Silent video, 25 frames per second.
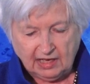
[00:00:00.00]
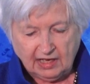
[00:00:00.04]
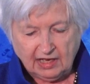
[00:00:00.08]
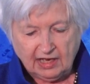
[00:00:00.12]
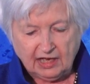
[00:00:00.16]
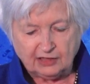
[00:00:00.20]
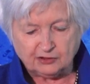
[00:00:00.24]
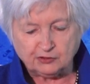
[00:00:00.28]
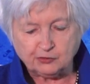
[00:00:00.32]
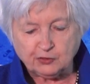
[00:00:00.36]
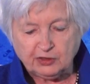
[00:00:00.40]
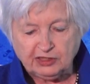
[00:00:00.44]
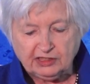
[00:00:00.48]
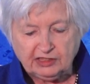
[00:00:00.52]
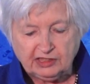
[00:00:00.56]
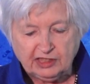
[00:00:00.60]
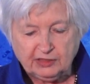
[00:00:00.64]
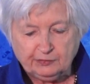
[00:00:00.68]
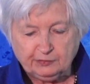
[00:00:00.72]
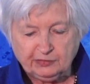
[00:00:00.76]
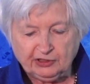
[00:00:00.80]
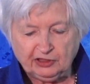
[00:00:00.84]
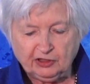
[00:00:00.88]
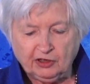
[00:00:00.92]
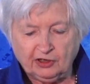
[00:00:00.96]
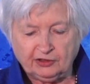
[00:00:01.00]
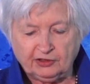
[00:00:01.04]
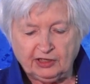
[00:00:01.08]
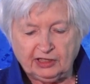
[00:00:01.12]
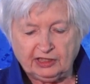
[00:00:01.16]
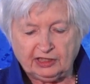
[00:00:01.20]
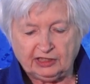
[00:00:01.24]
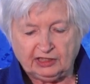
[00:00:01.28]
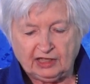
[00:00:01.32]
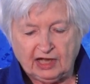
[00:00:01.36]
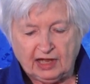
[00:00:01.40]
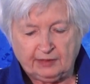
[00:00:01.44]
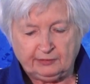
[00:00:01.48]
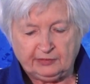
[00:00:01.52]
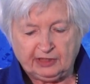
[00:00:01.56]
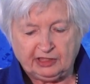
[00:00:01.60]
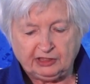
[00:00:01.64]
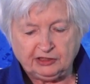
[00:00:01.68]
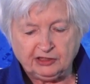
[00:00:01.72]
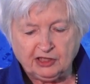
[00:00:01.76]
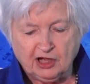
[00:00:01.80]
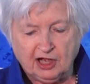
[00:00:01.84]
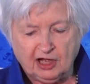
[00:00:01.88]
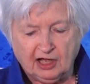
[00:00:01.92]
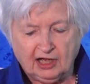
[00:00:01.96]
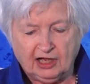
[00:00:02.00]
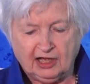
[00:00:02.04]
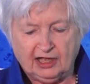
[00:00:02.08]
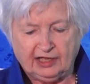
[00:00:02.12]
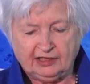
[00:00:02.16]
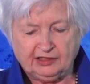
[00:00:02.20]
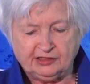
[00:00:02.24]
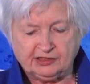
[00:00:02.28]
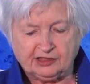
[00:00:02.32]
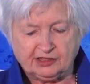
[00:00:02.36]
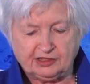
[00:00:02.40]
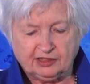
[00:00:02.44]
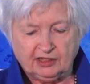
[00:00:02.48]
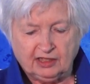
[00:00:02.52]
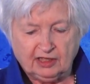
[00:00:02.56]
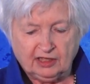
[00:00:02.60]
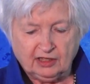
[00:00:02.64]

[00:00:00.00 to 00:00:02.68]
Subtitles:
As we deepen our economic ties,